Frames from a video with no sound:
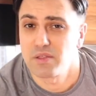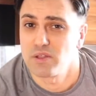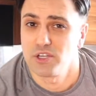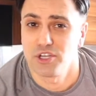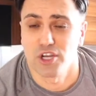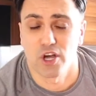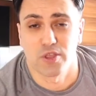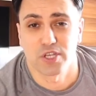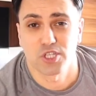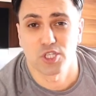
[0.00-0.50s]

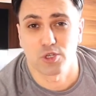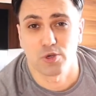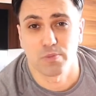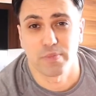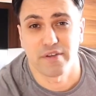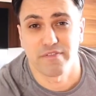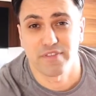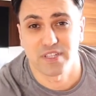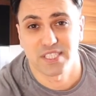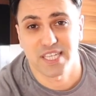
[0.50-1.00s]
This is going to
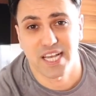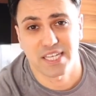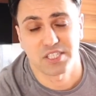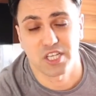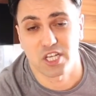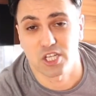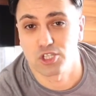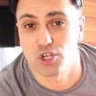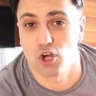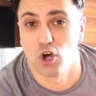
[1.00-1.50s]
be a
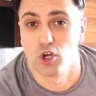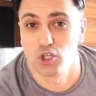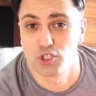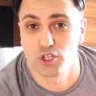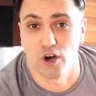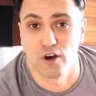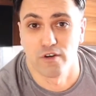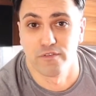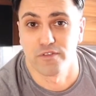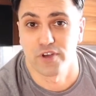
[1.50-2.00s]
fantastic source
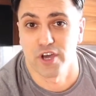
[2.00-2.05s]
of,